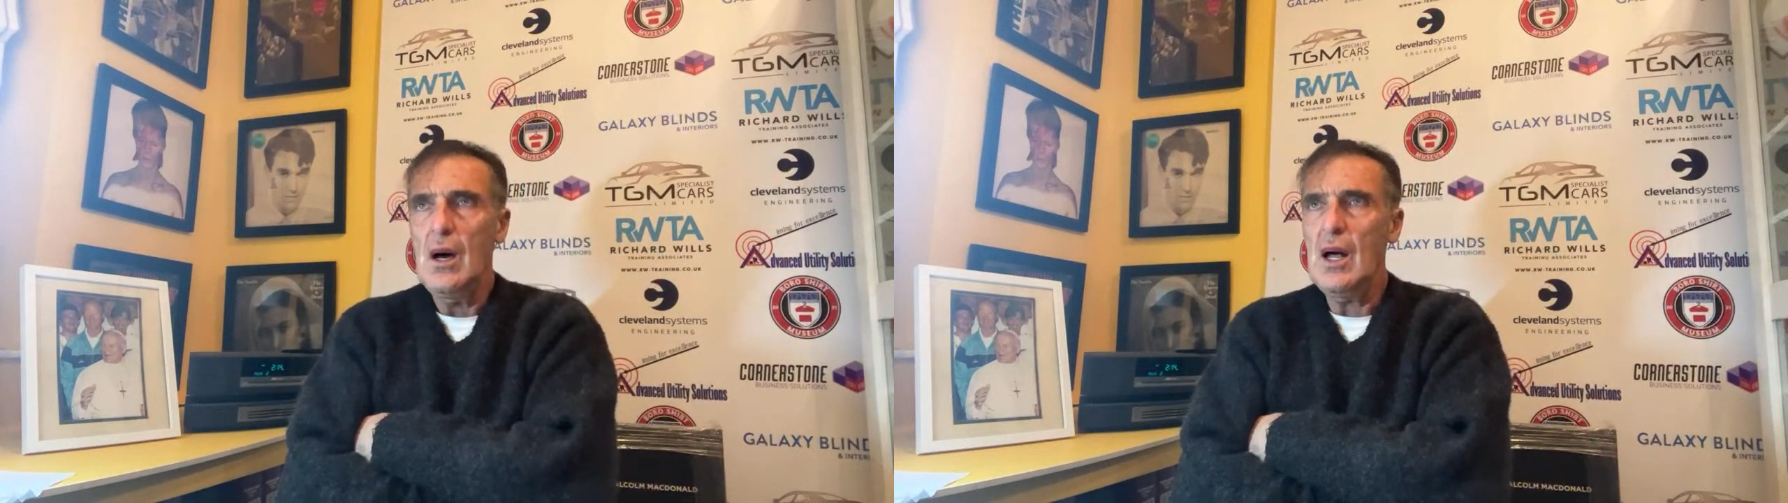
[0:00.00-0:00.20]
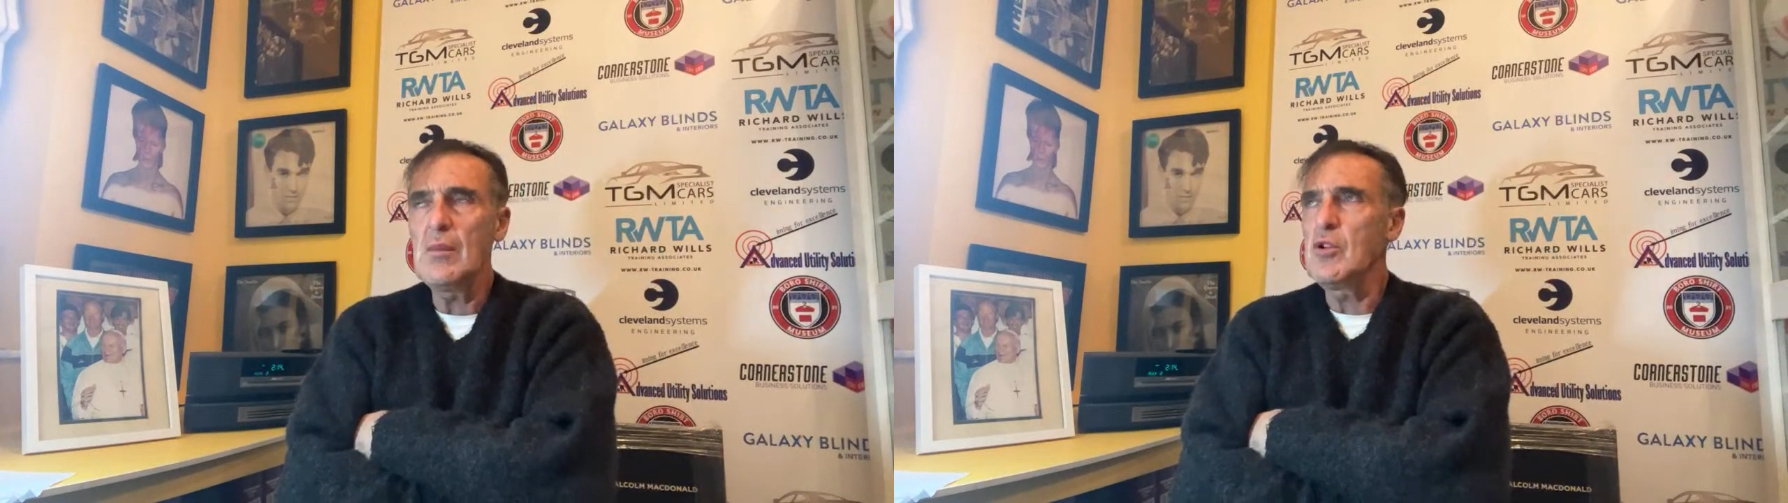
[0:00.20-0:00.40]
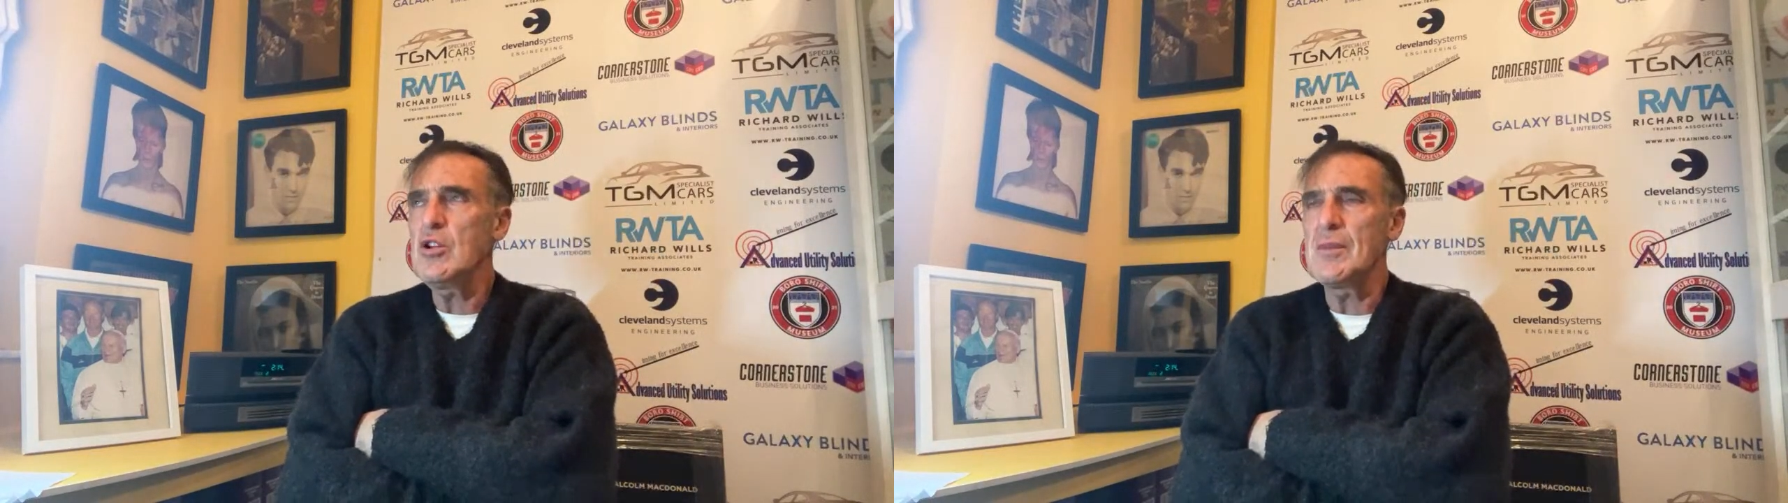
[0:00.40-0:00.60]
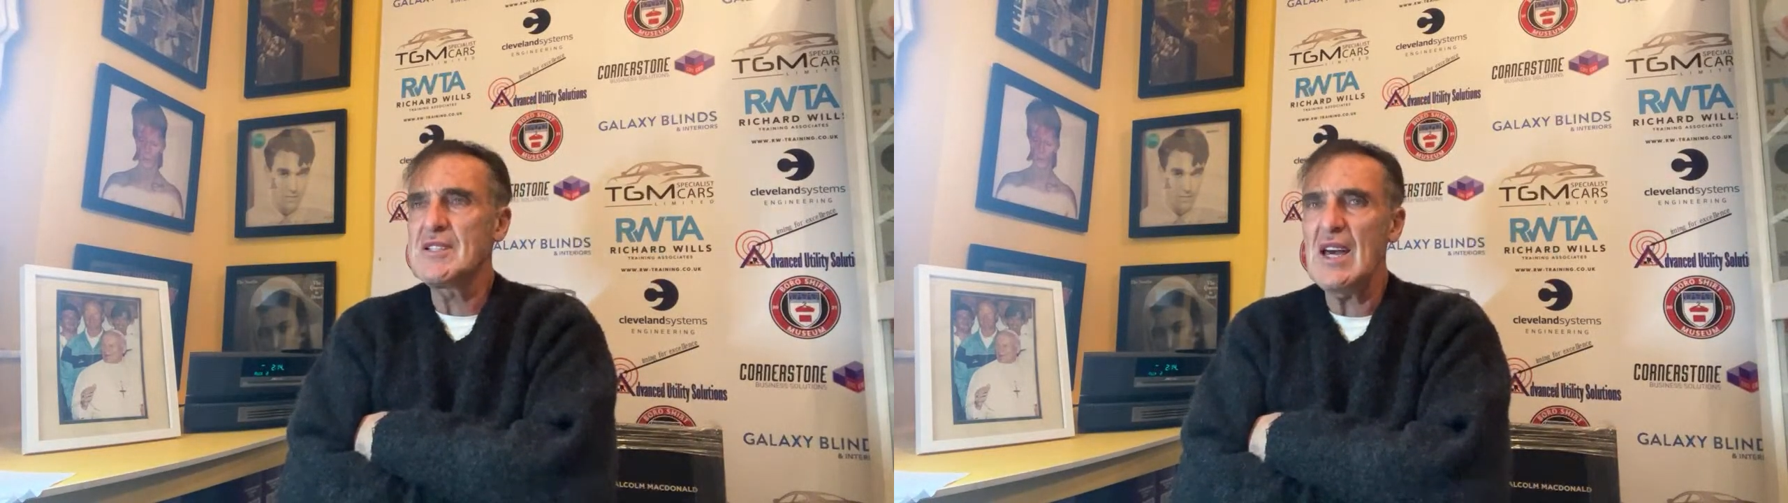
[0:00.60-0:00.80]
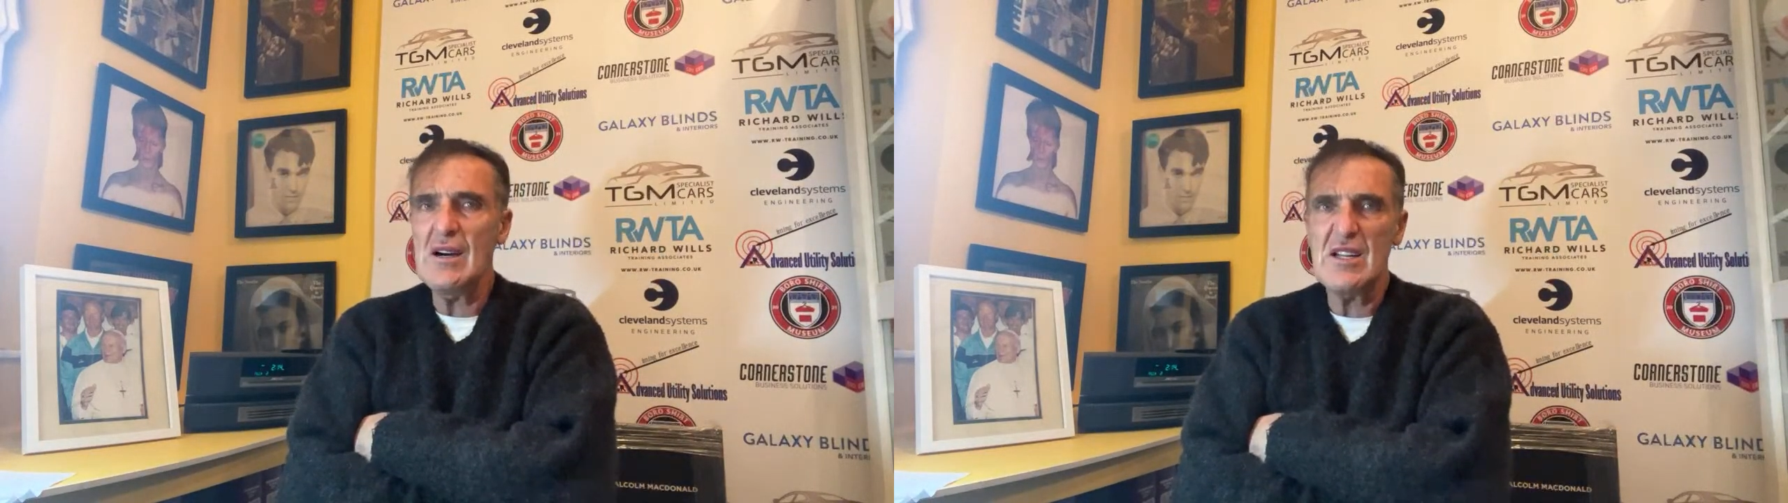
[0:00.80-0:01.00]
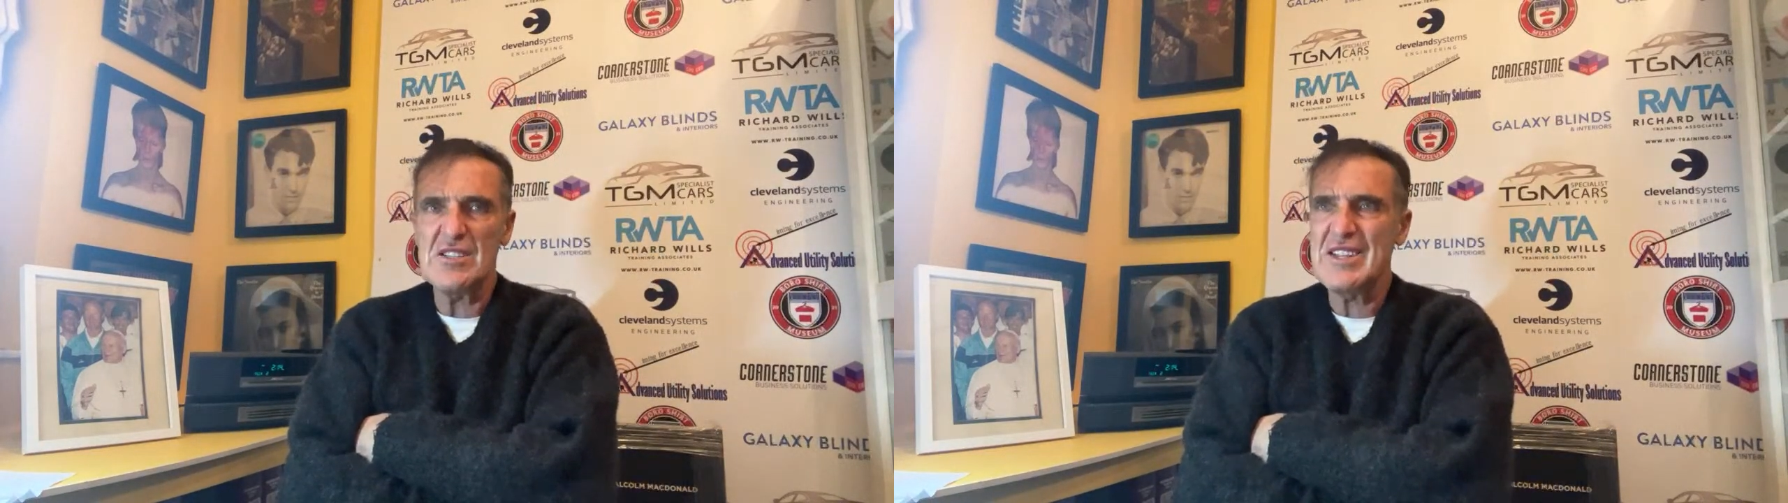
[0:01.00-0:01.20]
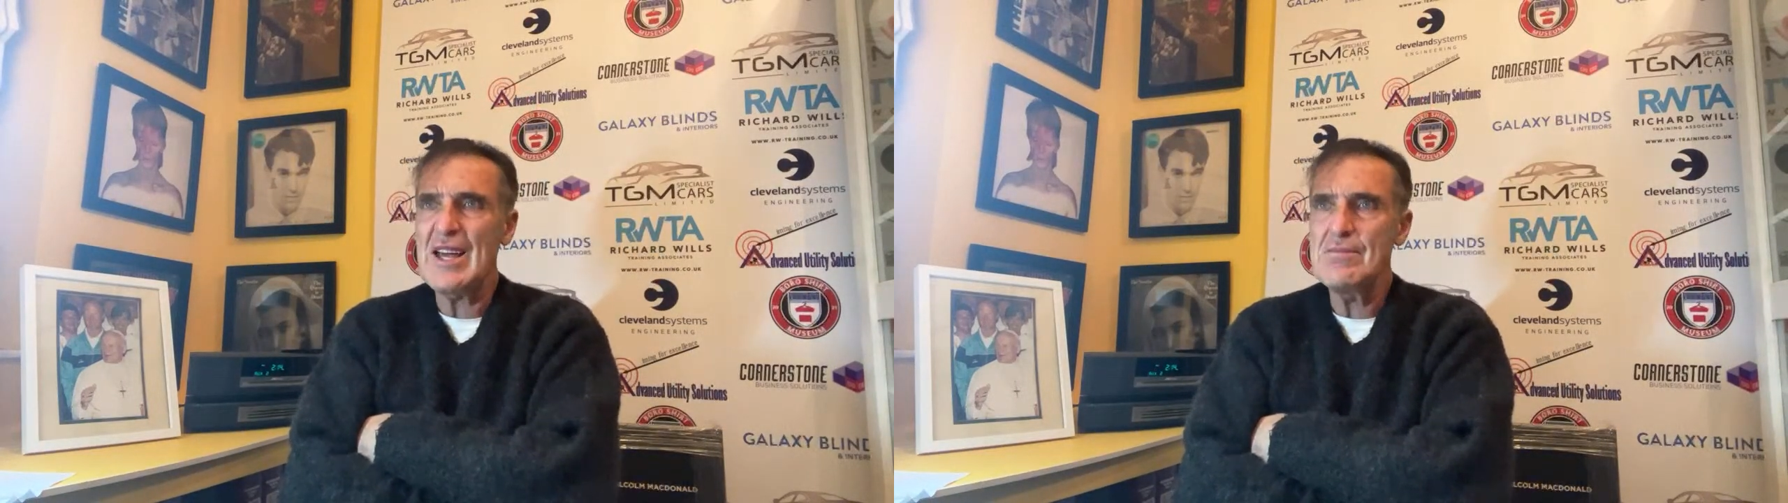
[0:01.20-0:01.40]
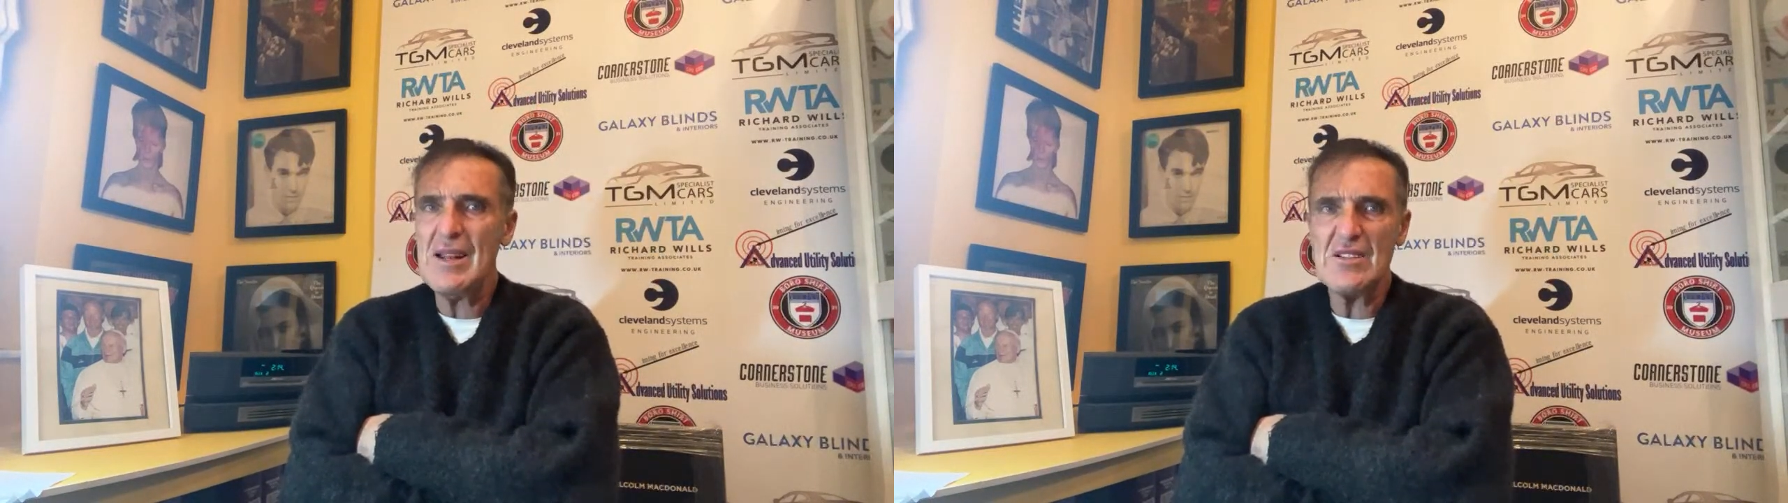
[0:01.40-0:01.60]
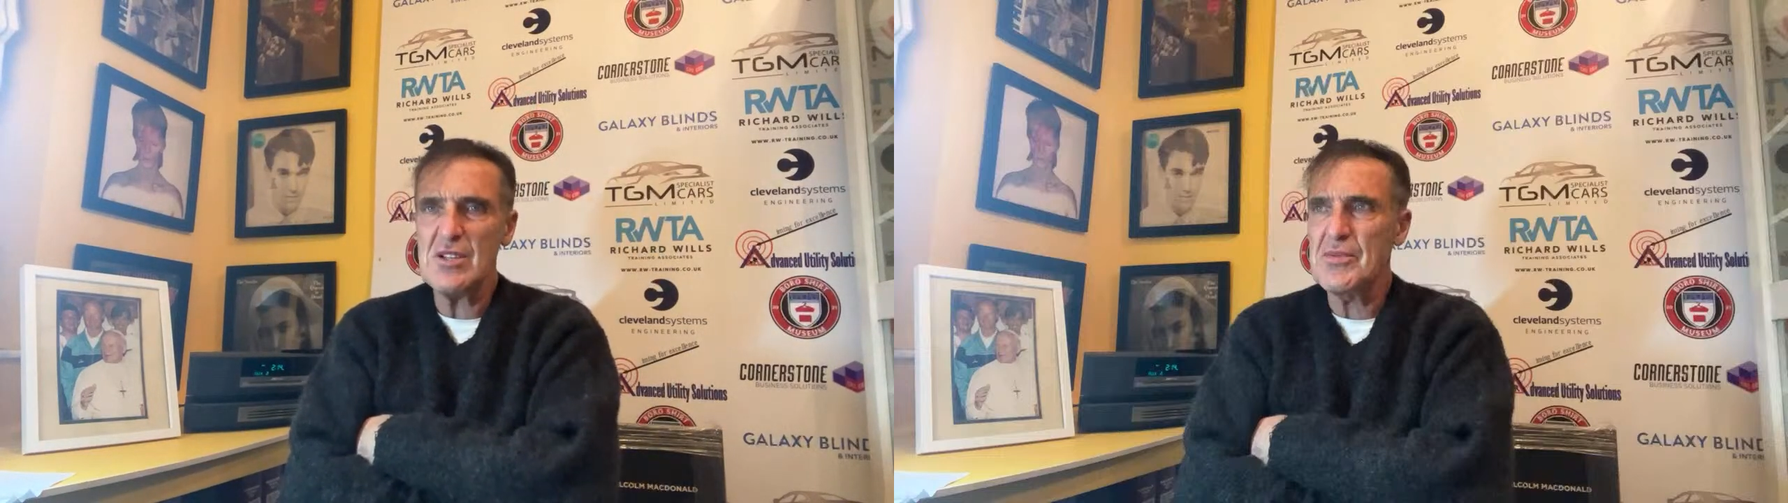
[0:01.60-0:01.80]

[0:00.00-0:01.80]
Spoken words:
And I'm looking at my telling there's 10 minutes.